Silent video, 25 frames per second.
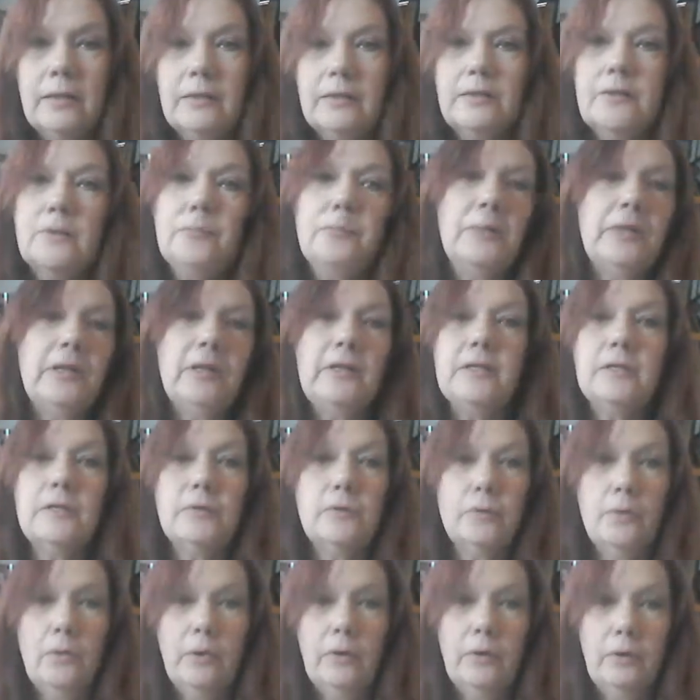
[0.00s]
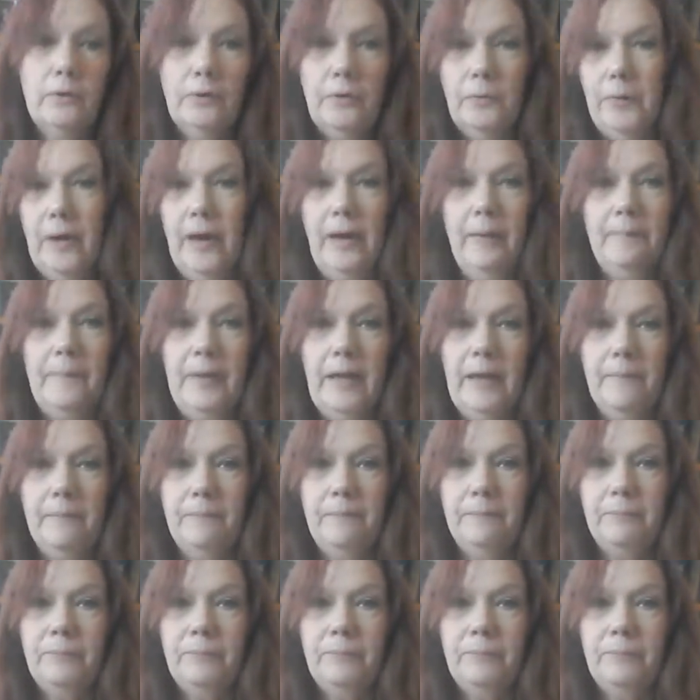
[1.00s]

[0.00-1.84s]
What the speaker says: to please the world around me.